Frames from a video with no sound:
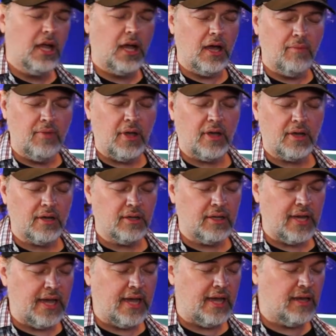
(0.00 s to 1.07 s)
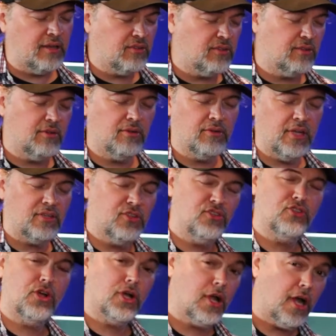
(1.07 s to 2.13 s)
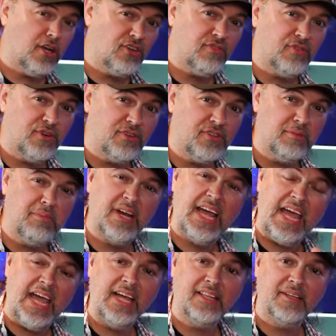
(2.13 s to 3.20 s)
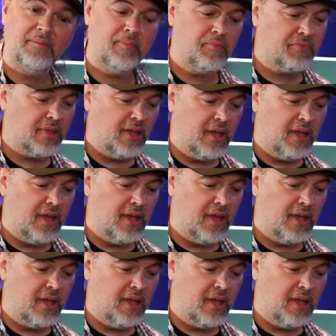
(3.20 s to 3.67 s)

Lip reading: I'm not gonna lie, and it's, not to start controversy, but I hate them.